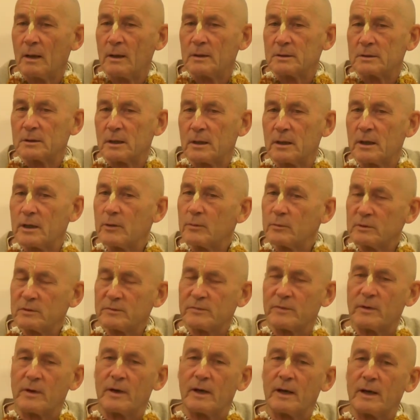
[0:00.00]
So he was
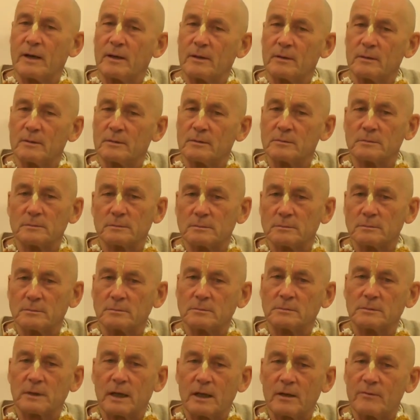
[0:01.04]
very
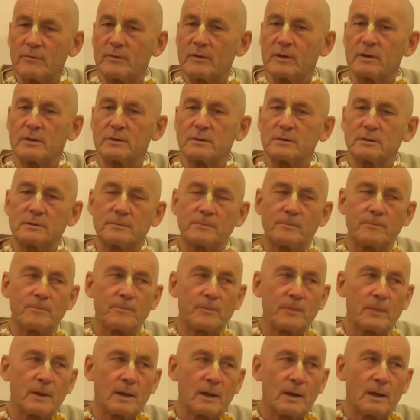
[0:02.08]
envious.
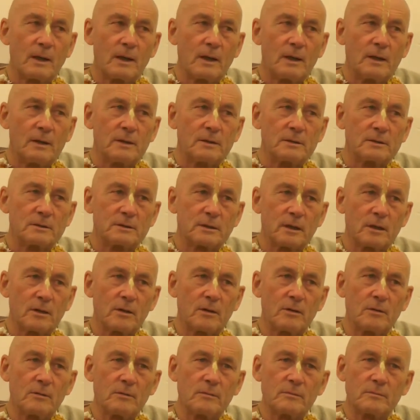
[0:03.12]

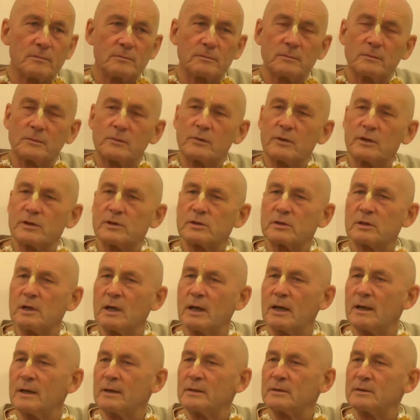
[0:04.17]
So
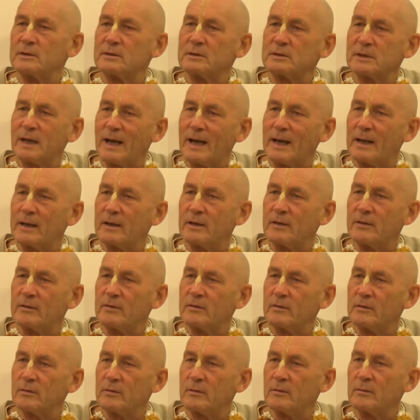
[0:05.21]
Krishna decided
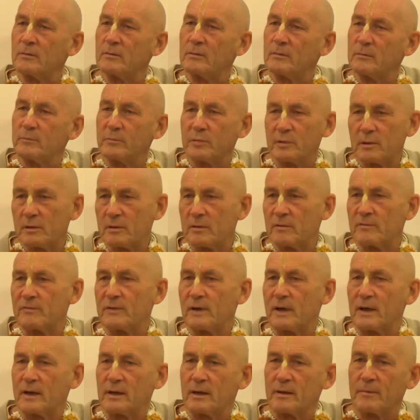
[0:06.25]
to
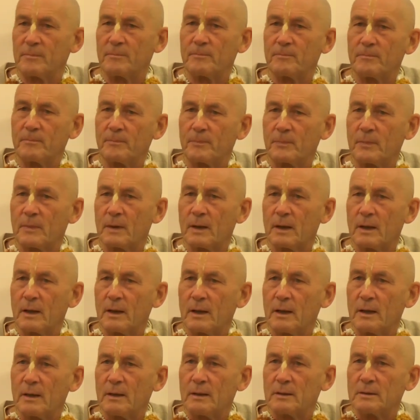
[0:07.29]
purify him.
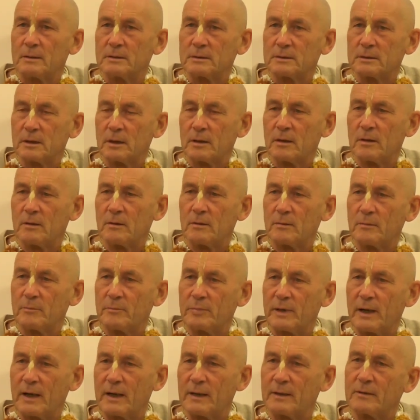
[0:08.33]
So,
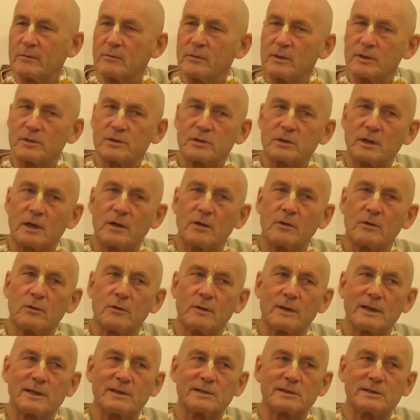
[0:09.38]
but Krishna
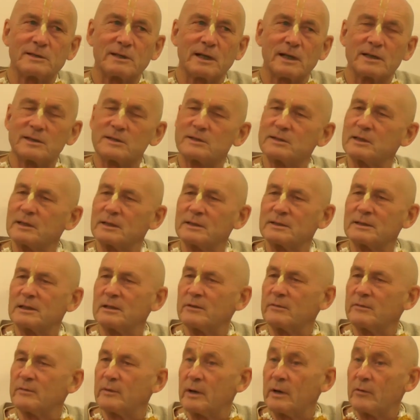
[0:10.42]
always does things in
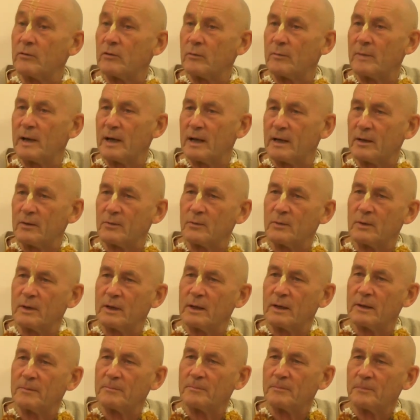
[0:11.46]
a very dramatic way.
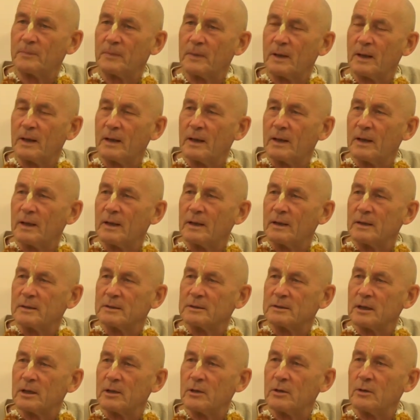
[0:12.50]

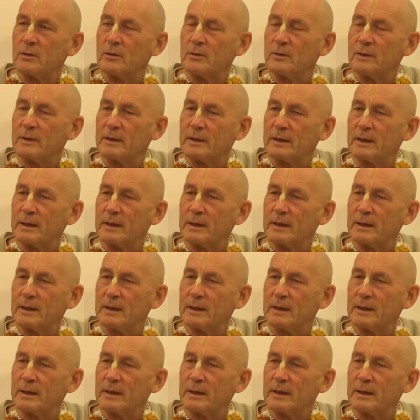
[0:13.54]
So